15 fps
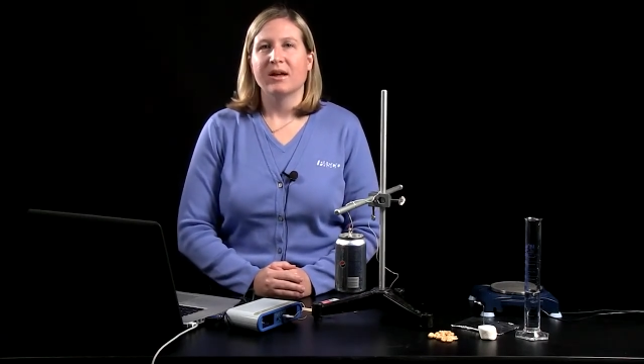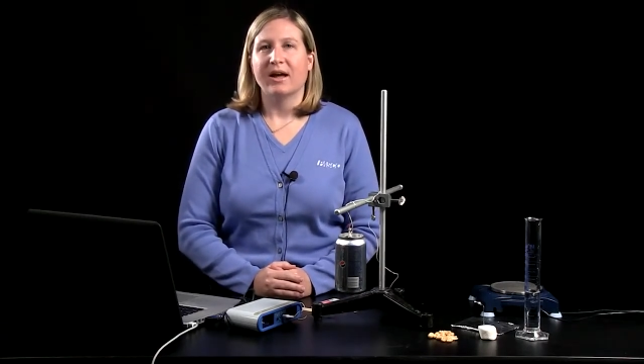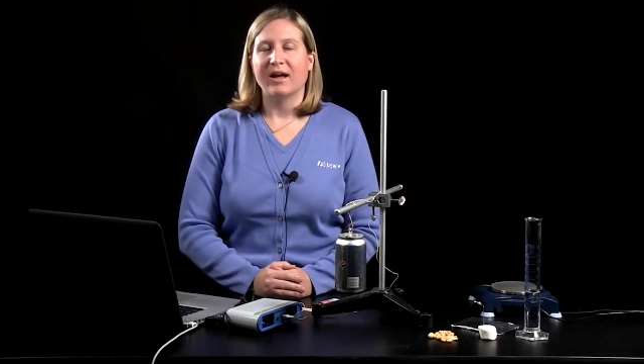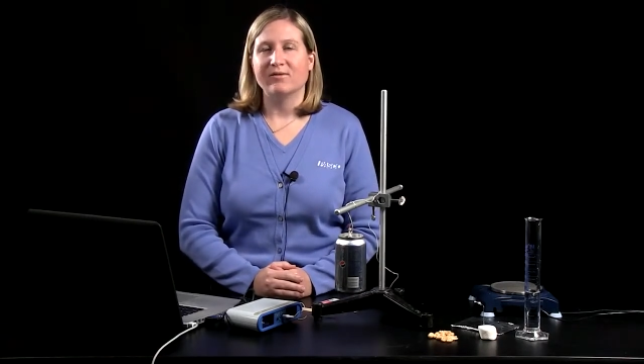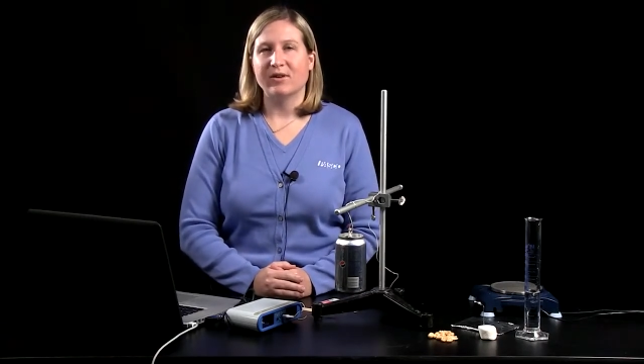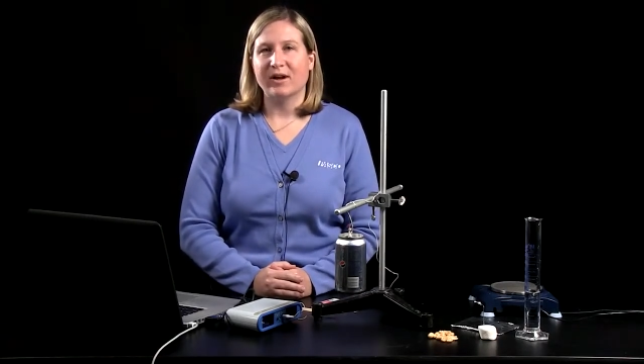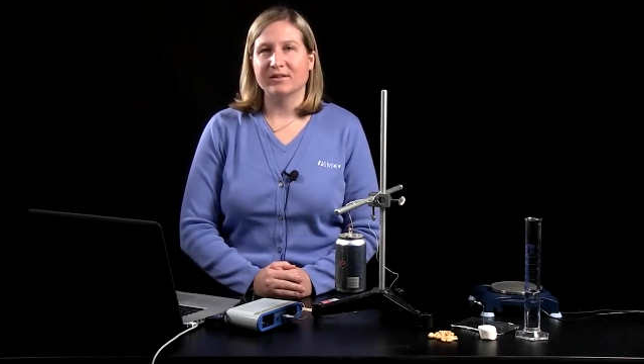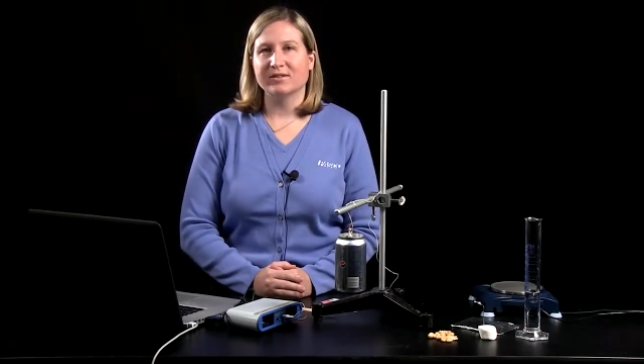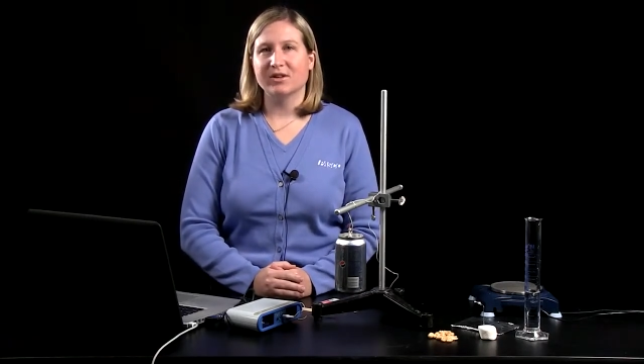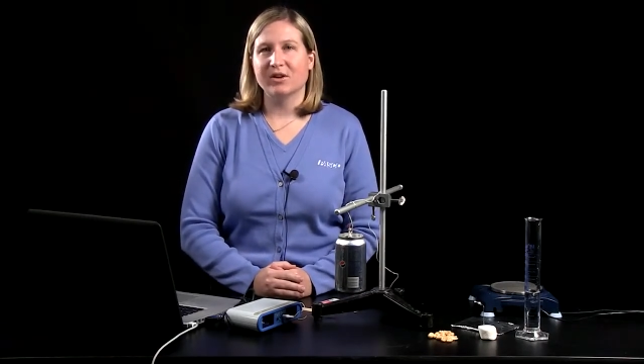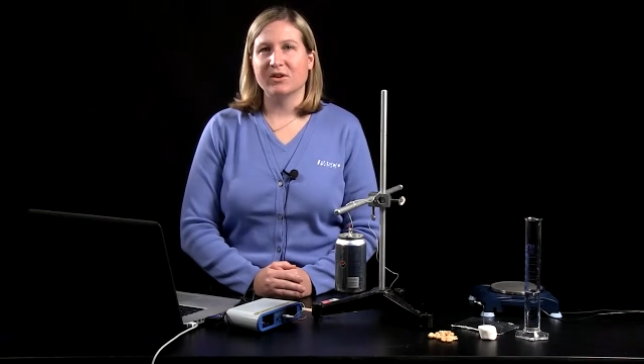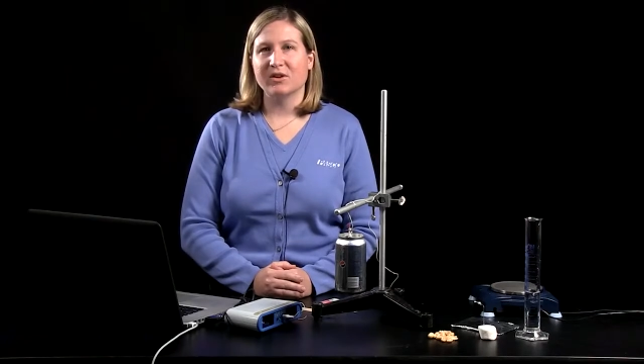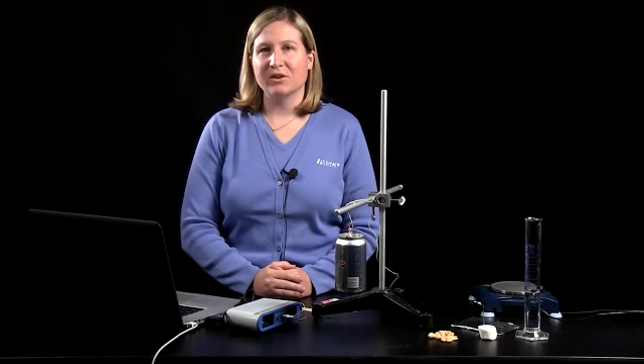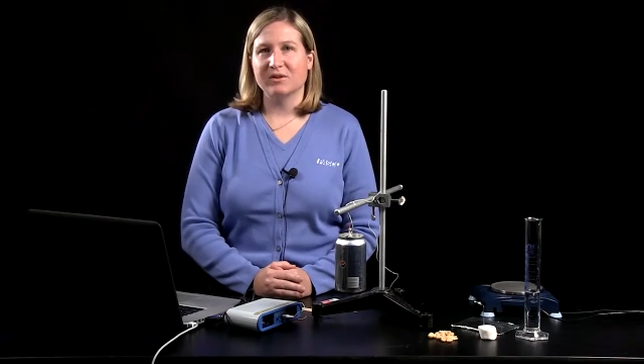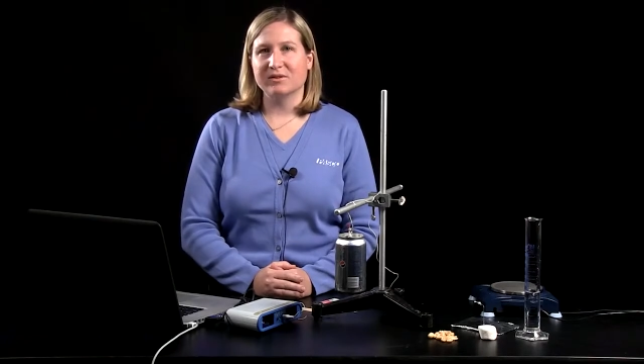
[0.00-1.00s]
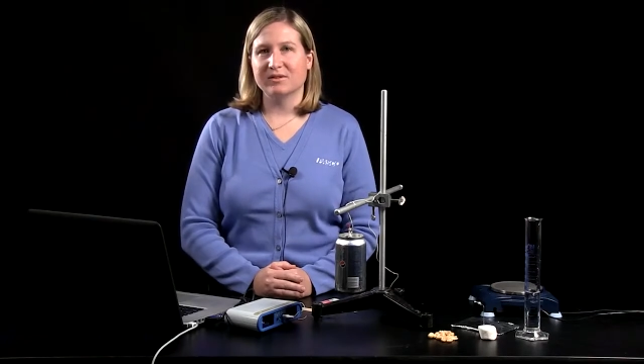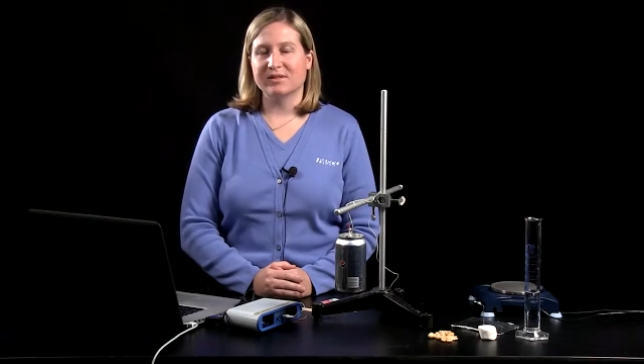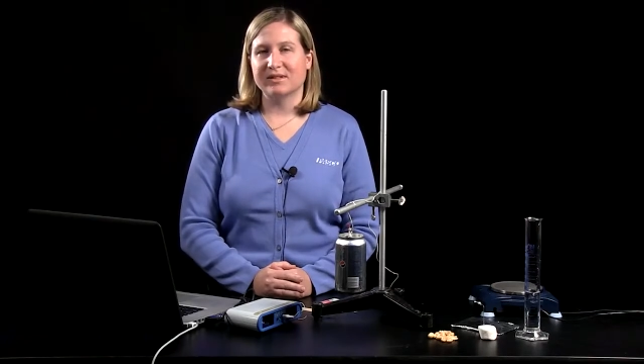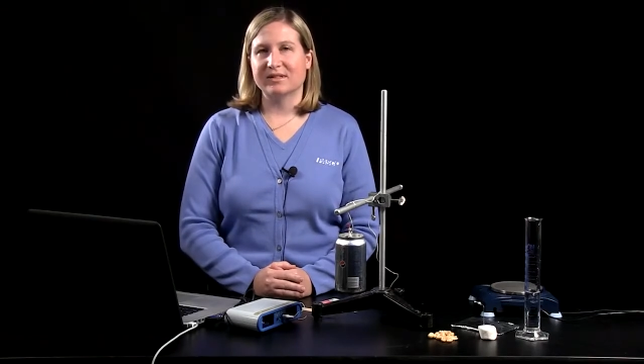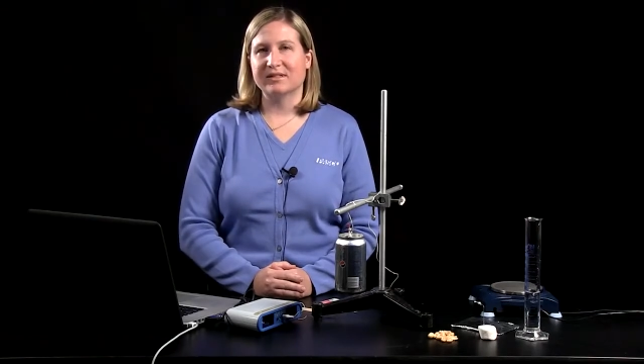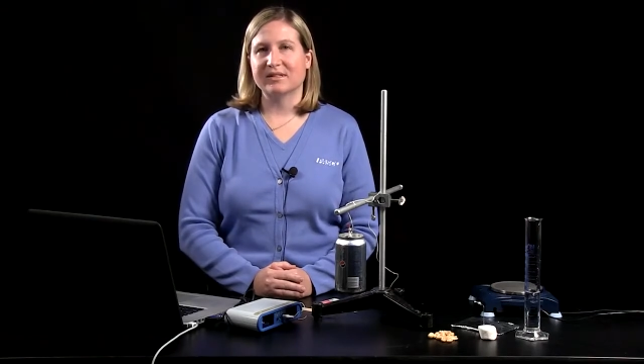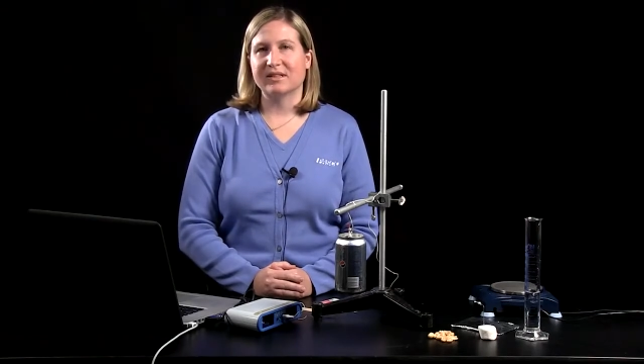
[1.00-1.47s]
I've also
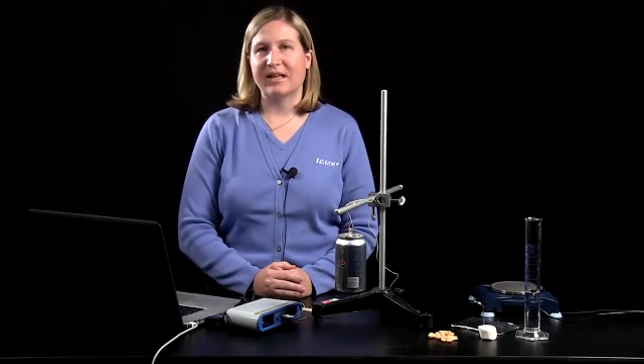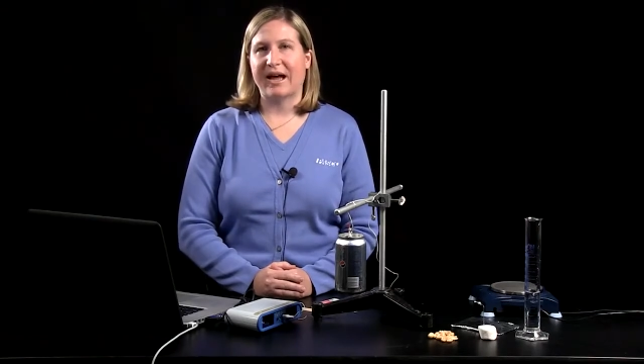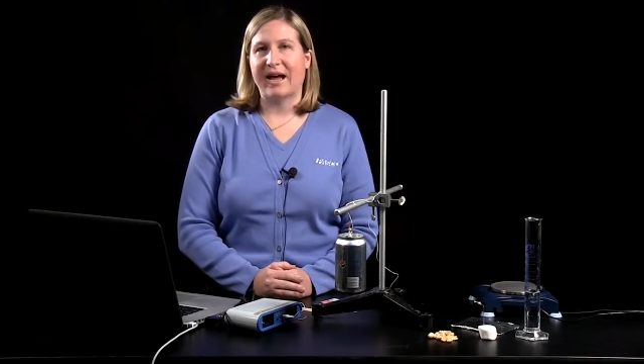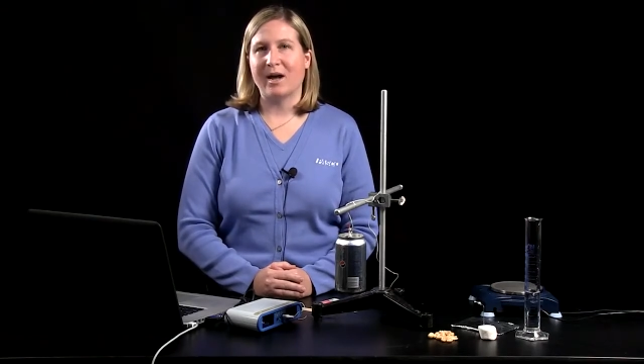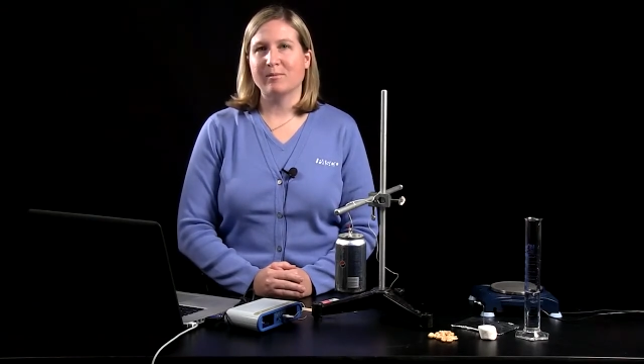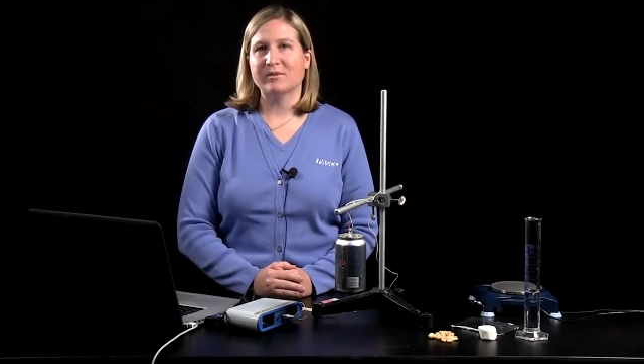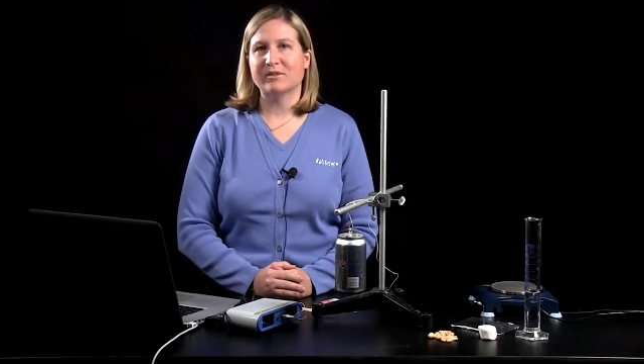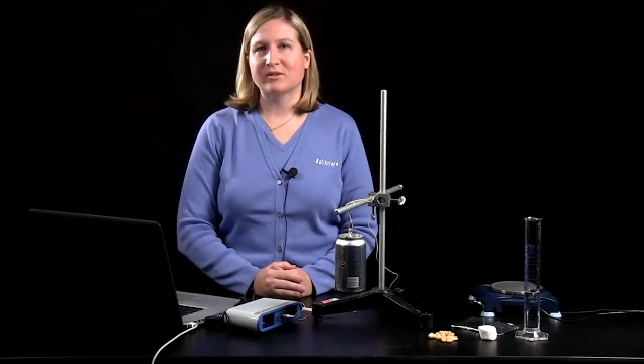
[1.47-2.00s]
used this lab